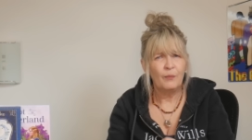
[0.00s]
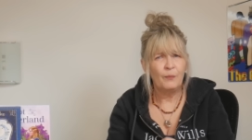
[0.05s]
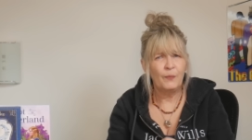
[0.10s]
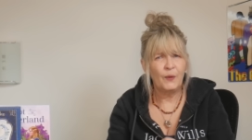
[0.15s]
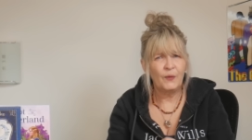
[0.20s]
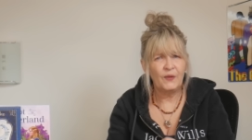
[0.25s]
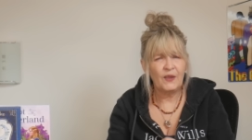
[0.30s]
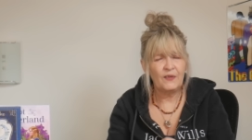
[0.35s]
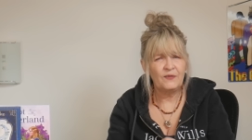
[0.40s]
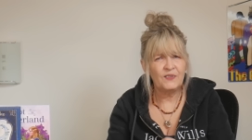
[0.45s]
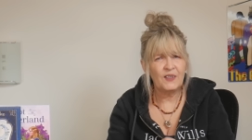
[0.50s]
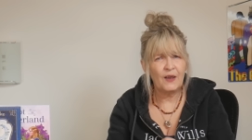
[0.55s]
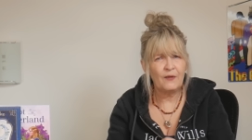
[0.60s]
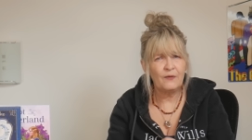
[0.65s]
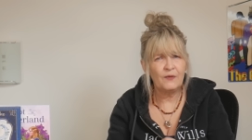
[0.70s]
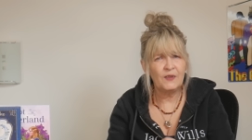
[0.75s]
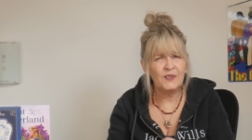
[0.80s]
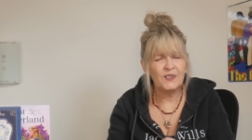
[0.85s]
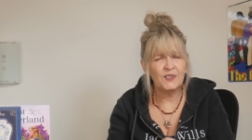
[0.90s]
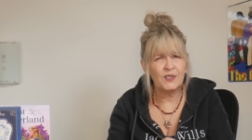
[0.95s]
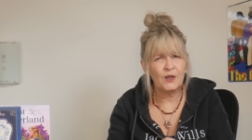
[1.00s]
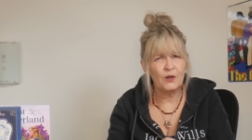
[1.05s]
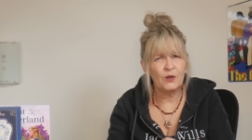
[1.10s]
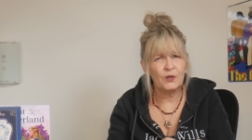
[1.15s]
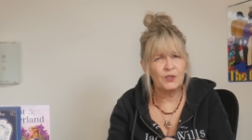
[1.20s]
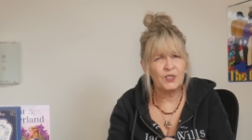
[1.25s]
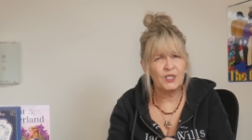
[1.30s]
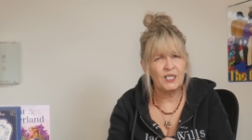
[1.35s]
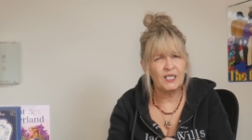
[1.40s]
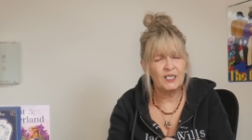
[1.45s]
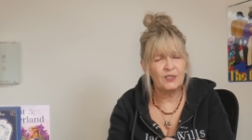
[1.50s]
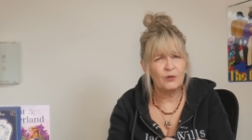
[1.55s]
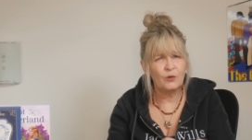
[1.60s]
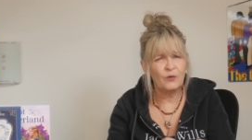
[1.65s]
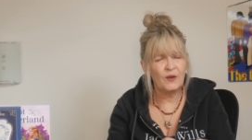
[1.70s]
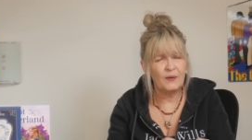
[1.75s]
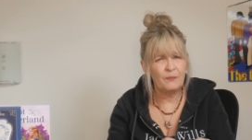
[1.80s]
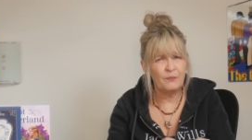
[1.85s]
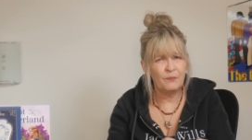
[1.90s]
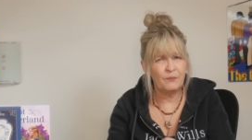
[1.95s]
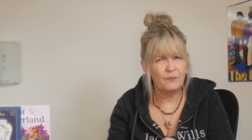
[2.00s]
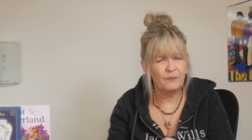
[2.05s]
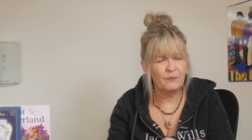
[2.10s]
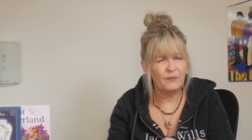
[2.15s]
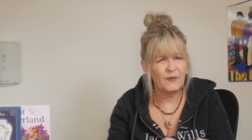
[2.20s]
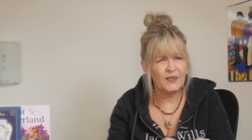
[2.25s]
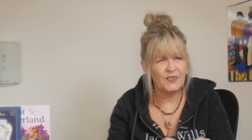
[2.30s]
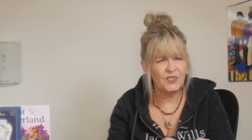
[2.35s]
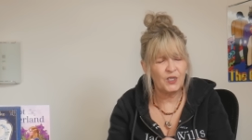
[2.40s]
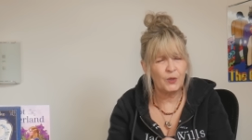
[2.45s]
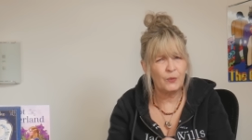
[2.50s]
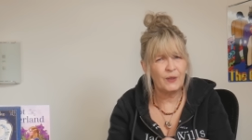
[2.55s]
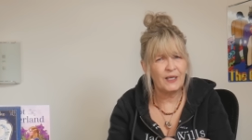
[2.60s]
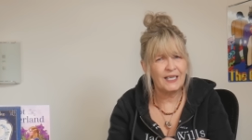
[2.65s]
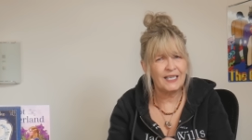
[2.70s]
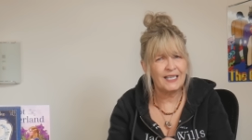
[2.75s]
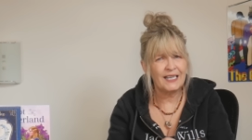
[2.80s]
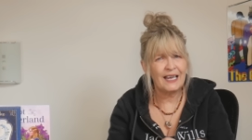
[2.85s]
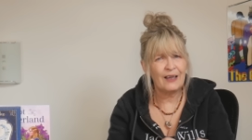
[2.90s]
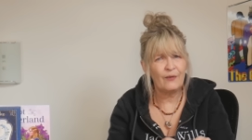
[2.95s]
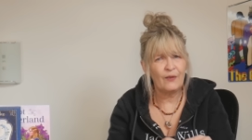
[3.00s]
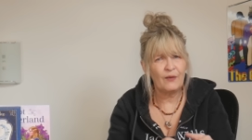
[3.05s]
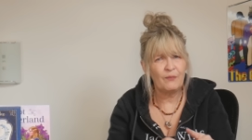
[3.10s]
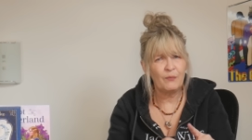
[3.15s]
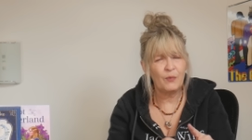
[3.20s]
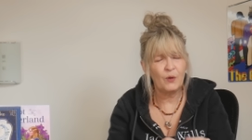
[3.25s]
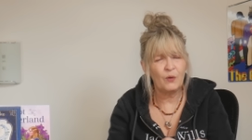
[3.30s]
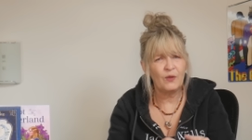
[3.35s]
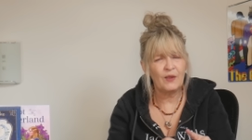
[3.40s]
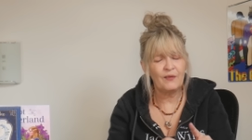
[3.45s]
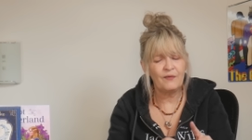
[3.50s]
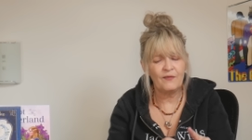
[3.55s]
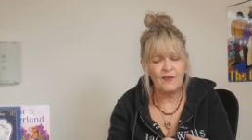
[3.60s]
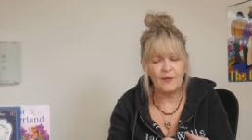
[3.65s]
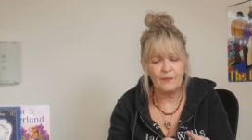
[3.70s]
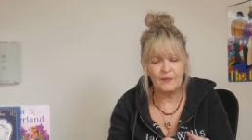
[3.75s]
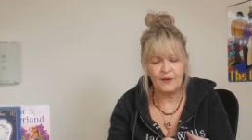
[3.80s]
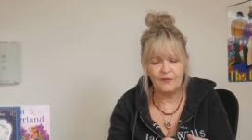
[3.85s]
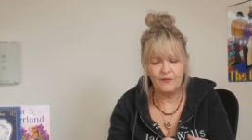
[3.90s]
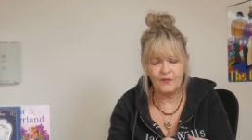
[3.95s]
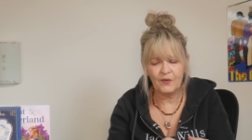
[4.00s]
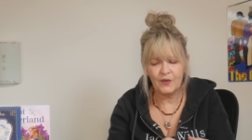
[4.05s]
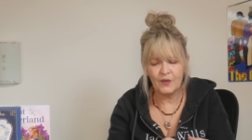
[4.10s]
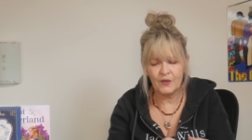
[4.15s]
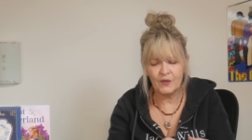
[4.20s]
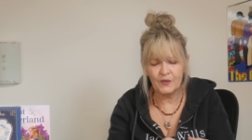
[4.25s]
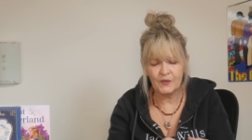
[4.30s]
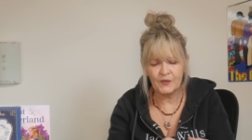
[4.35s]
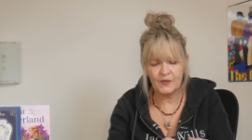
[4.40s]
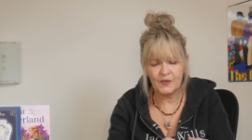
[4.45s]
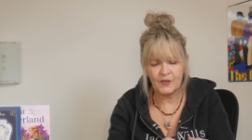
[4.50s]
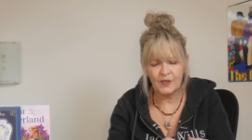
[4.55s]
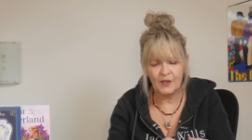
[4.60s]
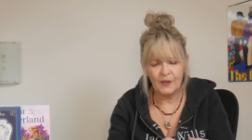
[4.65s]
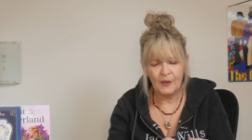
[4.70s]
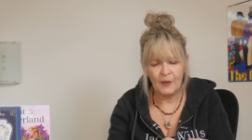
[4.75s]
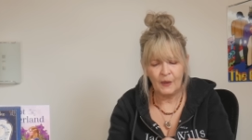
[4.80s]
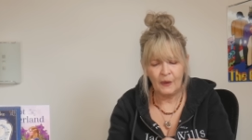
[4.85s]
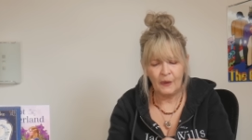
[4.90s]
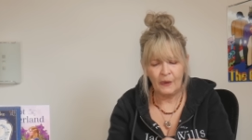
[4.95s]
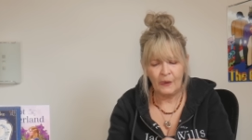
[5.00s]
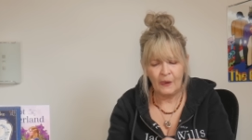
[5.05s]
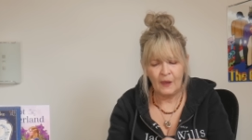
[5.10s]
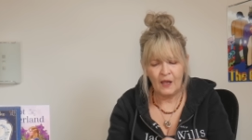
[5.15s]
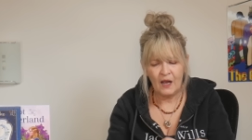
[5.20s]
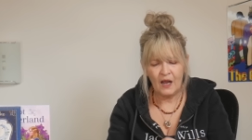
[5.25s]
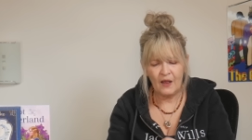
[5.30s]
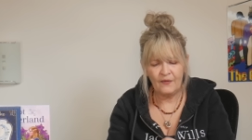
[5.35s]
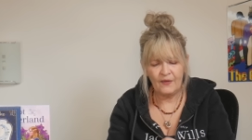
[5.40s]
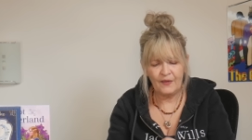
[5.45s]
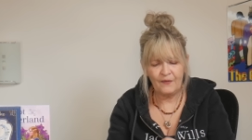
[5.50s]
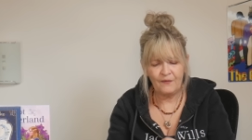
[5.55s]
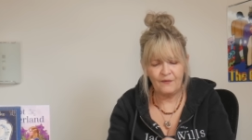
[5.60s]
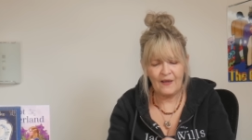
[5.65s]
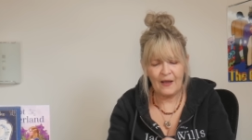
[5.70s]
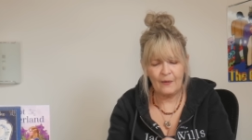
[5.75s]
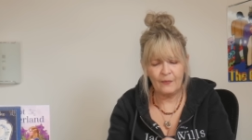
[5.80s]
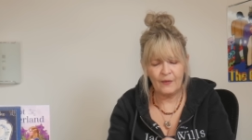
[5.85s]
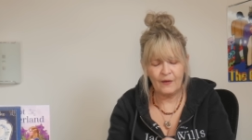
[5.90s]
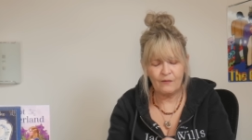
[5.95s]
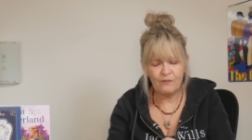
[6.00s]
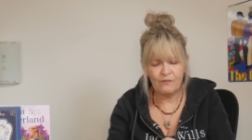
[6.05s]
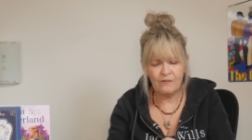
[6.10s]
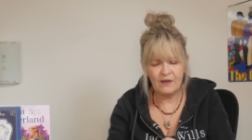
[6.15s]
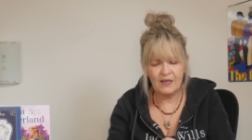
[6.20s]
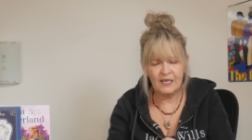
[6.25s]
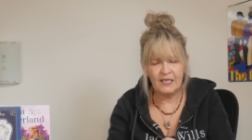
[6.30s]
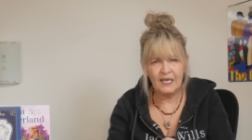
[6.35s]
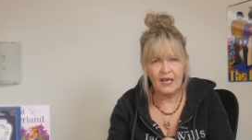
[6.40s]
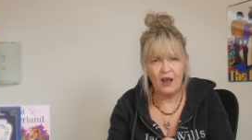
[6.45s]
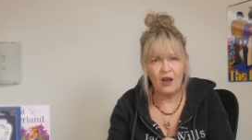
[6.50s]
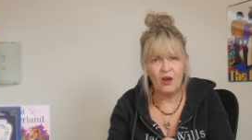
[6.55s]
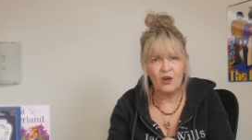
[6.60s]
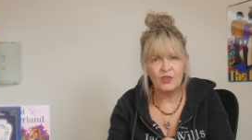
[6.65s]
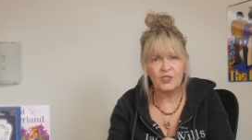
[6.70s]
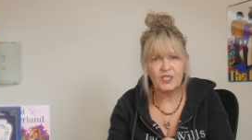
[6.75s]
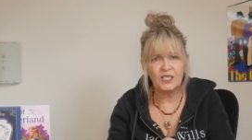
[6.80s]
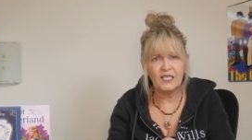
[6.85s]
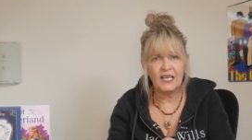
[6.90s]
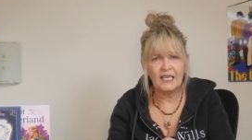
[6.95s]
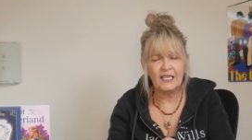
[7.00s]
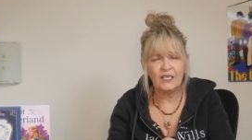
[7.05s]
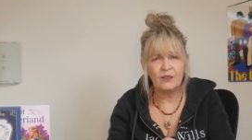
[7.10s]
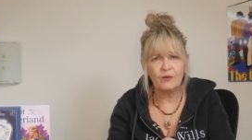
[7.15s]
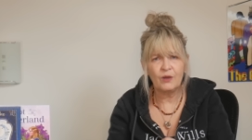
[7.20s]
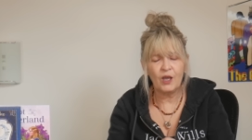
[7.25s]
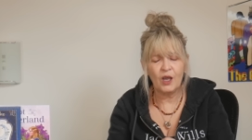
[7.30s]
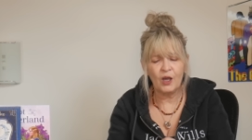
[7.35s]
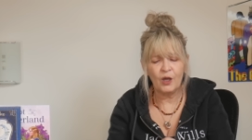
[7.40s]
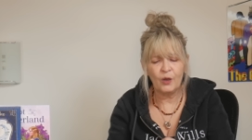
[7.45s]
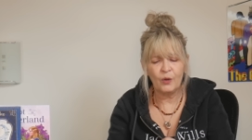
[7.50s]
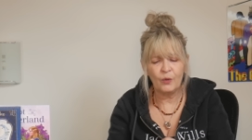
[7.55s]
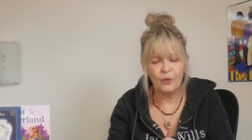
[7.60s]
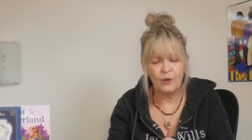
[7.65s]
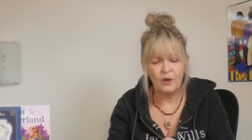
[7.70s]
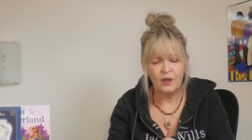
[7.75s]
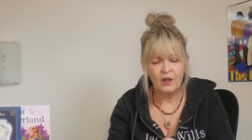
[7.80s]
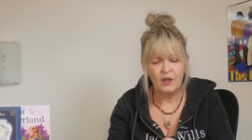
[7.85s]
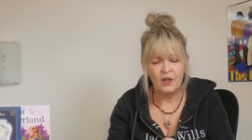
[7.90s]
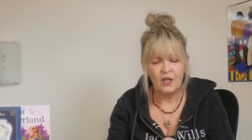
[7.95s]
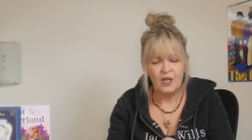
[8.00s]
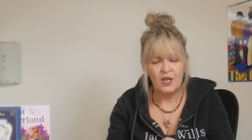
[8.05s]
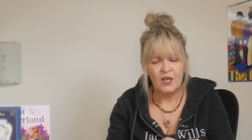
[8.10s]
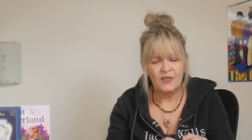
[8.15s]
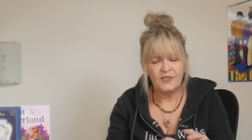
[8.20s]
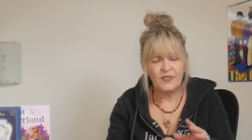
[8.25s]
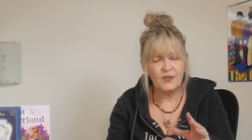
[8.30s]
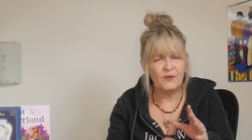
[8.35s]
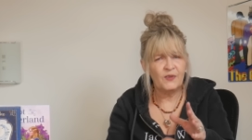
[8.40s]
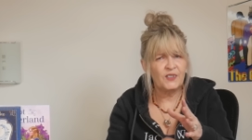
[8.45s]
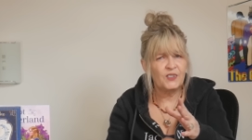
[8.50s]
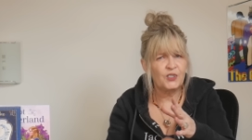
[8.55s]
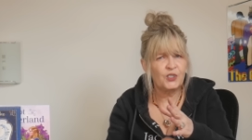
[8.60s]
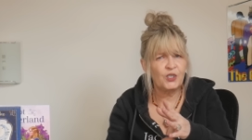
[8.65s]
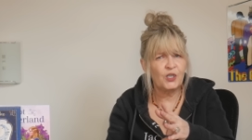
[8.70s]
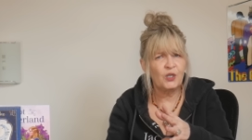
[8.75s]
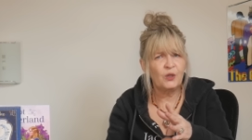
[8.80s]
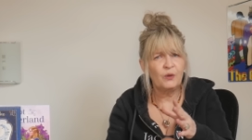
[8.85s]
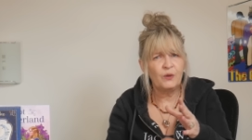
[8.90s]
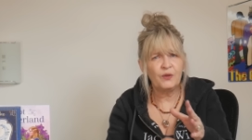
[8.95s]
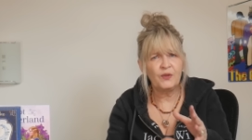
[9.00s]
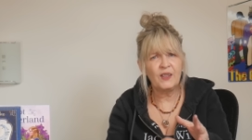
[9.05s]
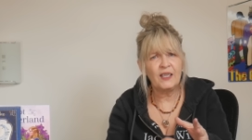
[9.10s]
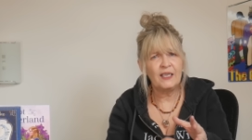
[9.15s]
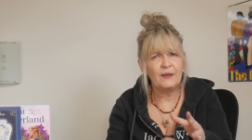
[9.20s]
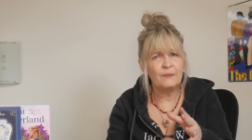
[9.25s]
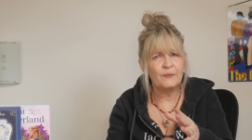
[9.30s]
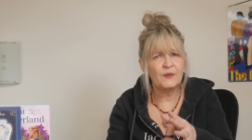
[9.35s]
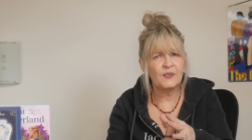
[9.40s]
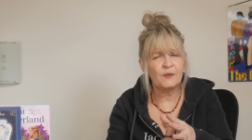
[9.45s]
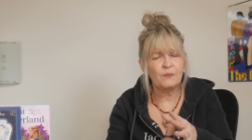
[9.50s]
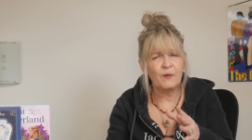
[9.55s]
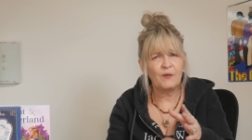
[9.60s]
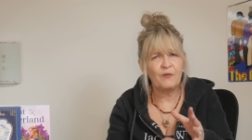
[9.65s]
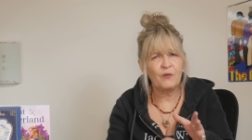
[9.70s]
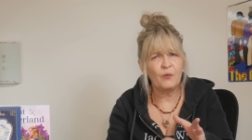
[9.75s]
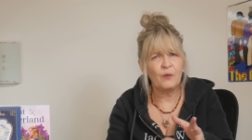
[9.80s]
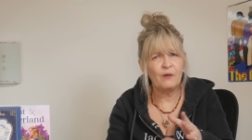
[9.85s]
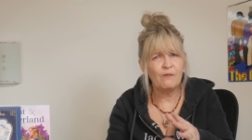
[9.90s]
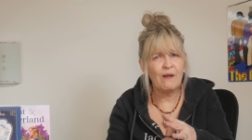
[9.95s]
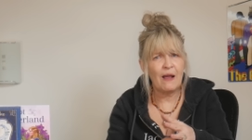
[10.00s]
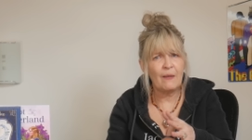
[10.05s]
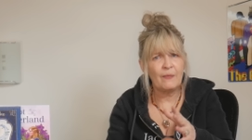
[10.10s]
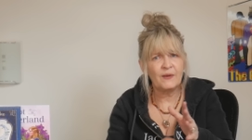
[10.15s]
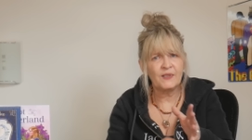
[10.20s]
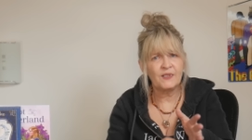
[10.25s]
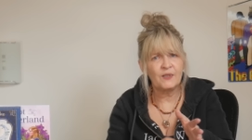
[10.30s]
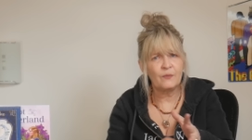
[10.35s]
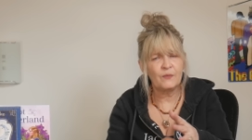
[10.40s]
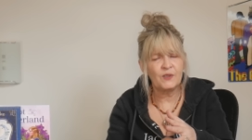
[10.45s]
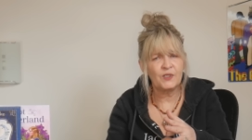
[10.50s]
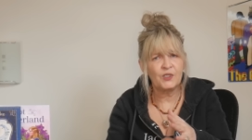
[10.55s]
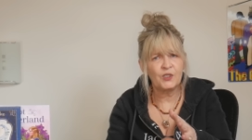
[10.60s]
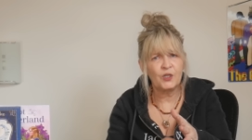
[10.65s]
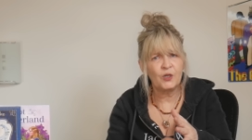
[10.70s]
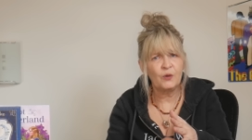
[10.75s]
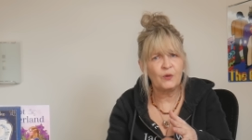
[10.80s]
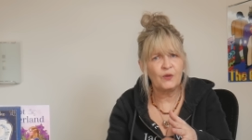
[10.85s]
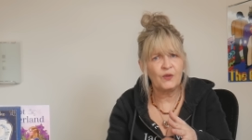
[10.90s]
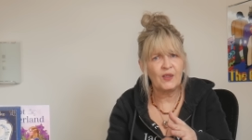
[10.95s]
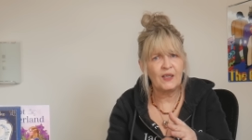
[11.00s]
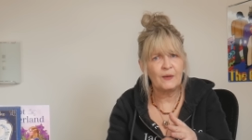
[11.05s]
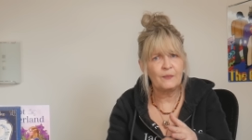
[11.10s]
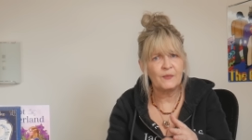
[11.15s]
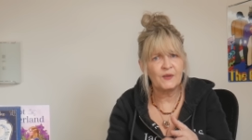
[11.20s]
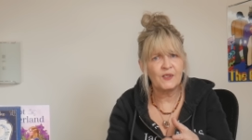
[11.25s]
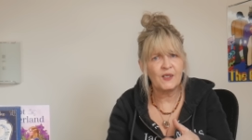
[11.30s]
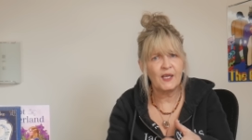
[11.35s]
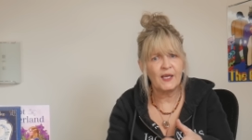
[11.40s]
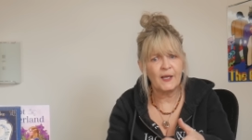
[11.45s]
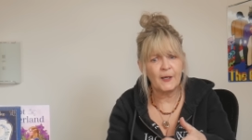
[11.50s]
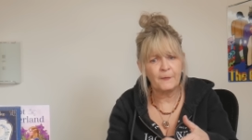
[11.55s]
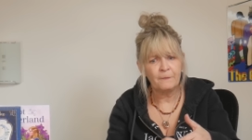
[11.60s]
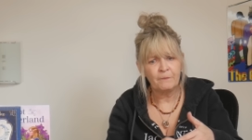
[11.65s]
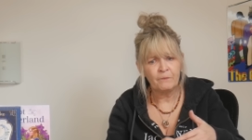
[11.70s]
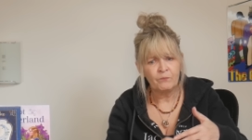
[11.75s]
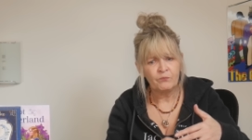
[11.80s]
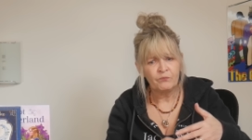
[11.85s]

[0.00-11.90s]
But they've definitely started, or they, they're doing it now, they put their family first. And they found that really hard to let you go. So there's two themes, before we wrap this up, there's two themes here.